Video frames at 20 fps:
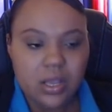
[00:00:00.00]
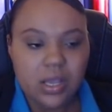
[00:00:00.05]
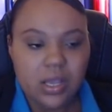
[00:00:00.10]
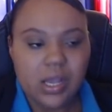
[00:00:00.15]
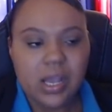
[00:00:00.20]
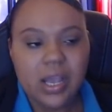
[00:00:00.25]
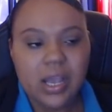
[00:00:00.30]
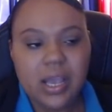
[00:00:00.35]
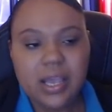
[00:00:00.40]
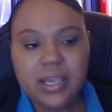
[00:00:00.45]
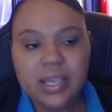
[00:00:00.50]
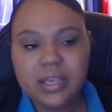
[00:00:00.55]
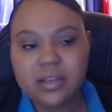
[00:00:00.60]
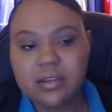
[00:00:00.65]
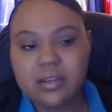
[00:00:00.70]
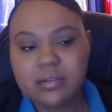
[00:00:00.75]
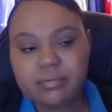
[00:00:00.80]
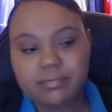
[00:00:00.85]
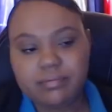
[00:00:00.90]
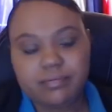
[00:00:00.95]
I
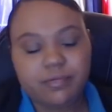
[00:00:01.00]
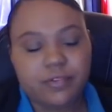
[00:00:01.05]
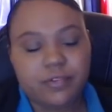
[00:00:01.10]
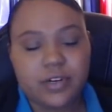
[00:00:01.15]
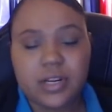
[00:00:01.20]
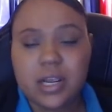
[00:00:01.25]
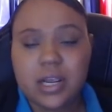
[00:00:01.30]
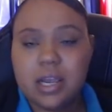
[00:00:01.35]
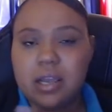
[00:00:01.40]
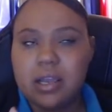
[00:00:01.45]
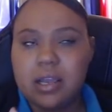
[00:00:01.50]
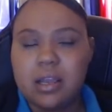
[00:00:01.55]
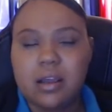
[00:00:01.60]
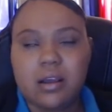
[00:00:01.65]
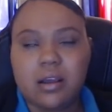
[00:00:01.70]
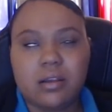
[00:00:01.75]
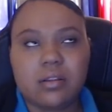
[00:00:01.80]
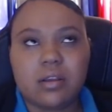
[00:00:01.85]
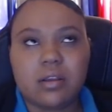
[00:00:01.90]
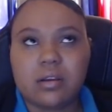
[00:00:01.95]
forgot
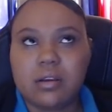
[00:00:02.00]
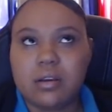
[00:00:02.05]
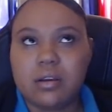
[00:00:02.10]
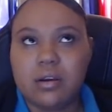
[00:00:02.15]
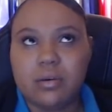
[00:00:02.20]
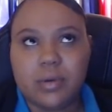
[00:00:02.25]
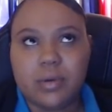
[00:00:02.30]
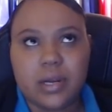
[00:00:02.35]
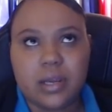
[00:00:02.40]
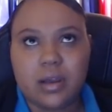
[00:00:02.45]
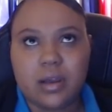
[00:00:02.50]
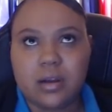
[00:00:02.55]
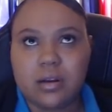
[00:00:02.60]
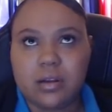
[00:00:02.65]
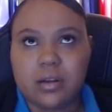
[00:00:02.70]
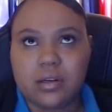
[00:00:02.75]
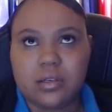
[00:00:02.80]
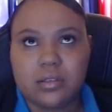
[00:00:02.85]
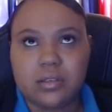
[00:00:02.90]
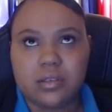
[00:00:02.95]
how long ago when I got
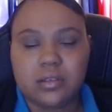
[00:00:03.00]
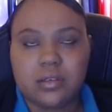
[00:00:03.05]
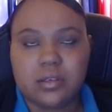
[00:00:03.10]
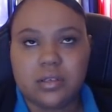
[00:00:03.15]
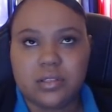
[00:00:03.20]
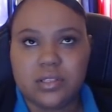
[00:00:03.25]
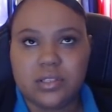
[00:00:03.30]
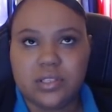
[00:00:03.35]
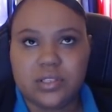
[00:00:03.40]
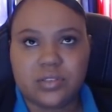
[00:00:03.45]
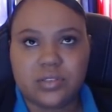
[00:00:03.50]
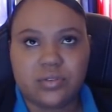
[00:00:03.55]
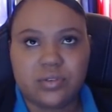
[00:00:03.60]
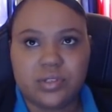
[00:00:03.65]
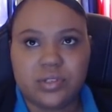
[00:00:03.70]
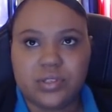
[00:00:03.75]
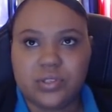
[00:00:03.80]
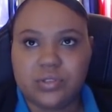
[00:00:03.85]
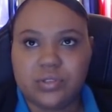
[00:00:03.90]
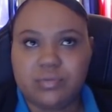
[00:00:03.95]
on a Discord
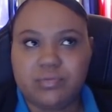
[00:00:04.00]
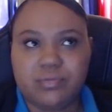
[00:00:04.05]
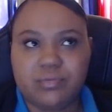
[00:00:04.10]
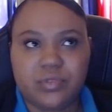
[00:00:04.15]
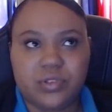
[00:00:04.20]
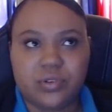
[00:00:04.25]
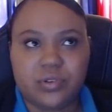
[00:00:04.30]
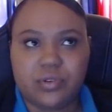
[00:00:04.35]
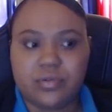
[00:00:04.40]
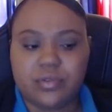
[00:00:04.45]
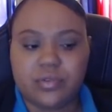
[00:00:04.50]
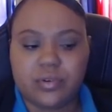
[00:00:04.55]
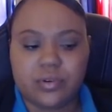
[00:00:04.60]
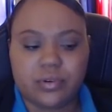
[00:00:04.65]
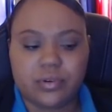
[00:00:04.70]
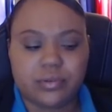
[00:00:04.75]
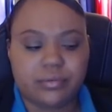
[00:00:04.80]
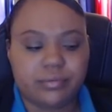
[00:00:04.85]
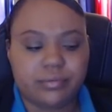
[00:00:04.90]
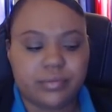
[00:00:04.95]
server.
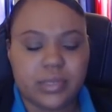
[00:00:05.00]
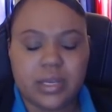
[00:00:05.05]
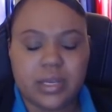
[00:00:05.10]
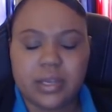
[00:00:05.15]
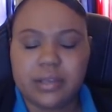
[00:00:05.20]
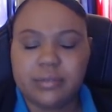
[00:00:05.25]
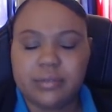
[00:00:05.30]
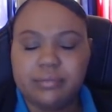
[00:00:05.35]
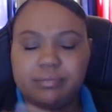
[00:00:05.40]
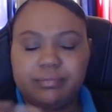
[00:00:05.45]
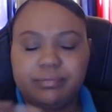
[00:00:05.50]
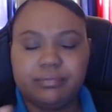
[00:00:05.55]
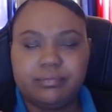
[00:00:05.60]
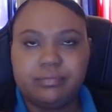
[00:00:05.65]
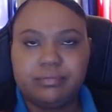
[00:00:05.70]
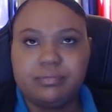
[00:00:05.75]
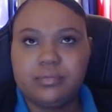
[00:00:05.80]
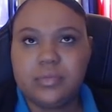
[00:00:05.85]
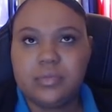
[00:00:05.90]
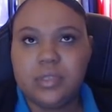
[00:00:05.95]

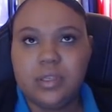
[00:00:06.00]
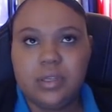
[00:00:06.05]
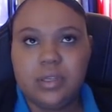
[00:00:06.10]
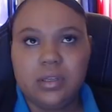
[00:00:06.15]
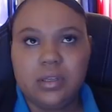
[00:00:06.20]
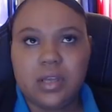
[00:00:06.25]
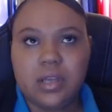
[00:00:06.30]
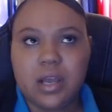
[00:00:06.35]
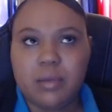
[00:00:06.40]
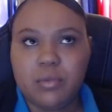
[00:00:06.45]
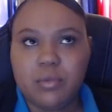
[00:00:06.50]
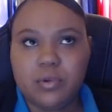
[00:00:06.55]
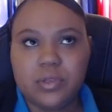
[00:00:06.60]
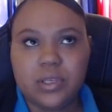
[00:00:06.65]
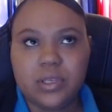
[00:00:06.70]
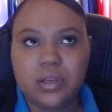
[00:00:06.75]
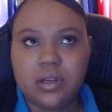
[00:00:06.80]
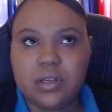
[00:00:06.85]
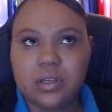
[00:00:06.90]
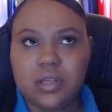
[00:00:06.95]
I'm
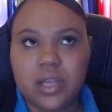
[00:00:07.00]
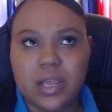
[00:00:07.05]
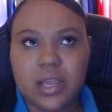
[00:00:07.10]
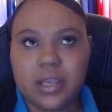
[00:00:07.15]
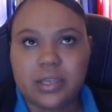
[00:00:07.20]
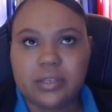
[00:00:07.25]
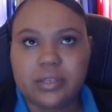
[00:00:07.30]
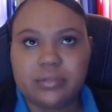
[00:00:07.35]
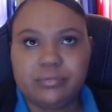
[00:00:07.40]
only on like,